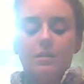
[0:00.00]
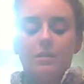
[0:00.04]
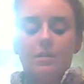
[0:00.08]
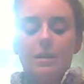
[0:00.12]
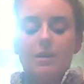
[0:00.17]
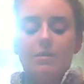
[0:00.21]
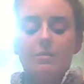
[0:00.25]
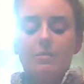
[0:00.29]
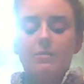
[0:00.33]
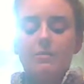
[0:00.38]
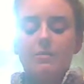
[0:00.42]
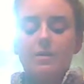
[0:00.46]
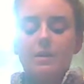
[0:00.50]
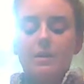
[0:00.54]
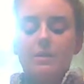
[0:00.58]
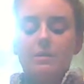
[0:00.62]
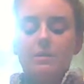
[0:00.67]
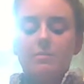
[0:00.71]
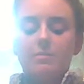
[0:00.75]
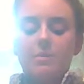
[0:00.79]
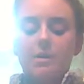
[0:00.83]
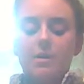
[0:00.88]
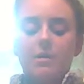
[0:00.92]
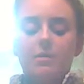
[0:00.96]
Now we've talked
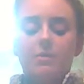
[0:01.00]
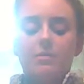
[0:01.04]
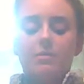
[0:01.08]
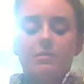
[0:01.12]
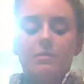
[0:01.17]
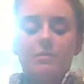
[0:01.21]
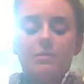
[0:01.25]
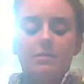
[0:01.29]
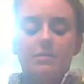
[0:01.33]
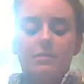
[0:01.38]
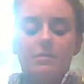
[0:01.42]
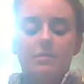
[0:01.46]
about